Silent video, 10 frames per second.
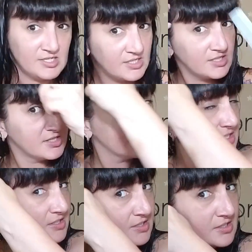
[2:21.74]

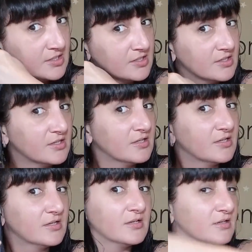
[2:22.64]

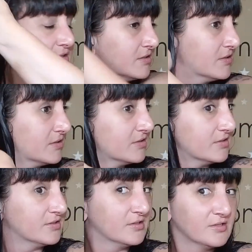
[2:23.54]

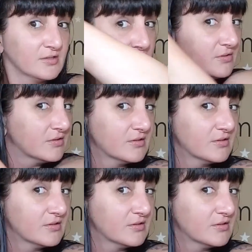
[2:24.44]
[no speech]